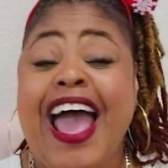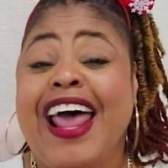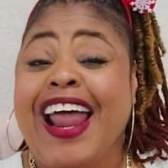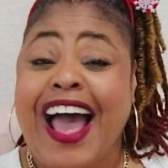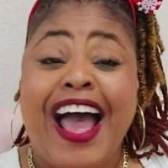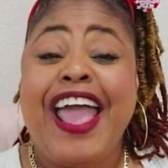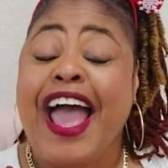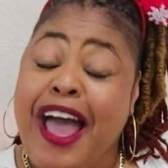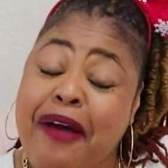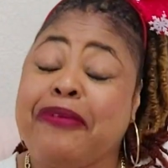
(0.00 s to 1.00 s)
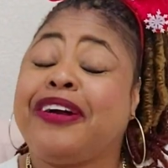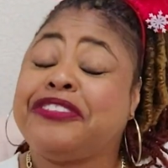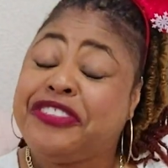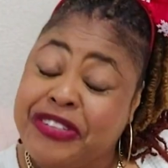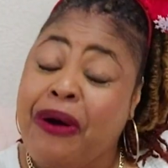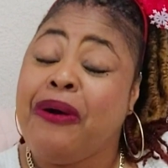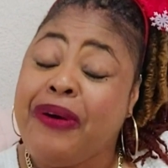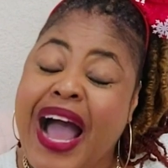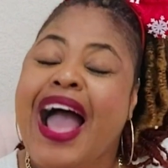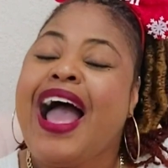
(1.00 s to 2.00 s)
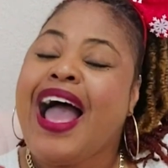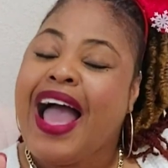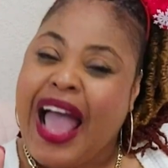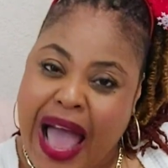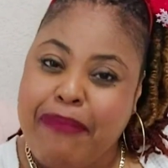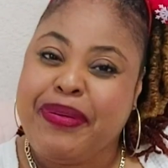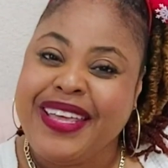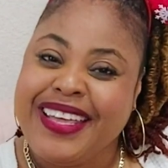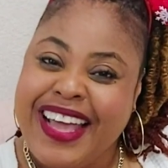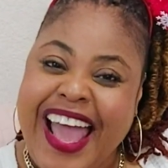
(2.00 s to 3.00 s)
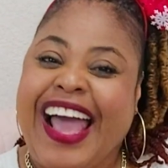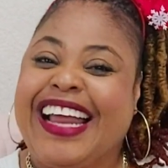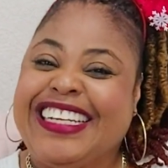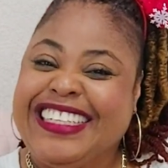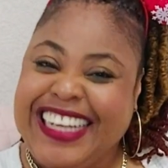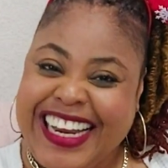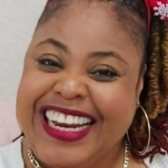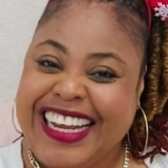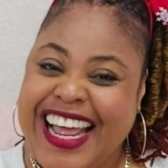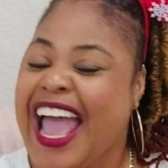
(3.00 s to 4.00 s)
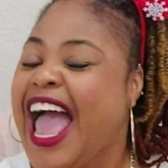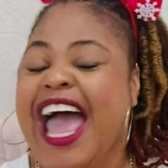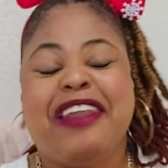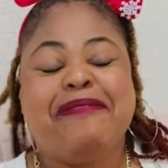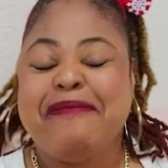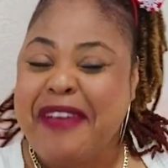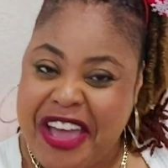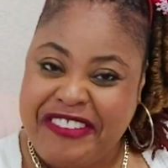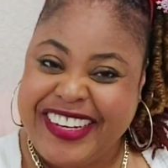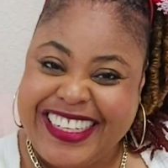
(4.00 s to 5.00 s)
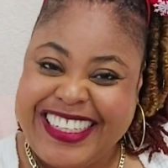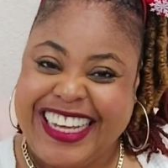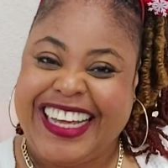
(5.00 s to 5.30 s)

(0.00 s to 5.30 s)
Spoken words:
and I am so happy and giddy and merry.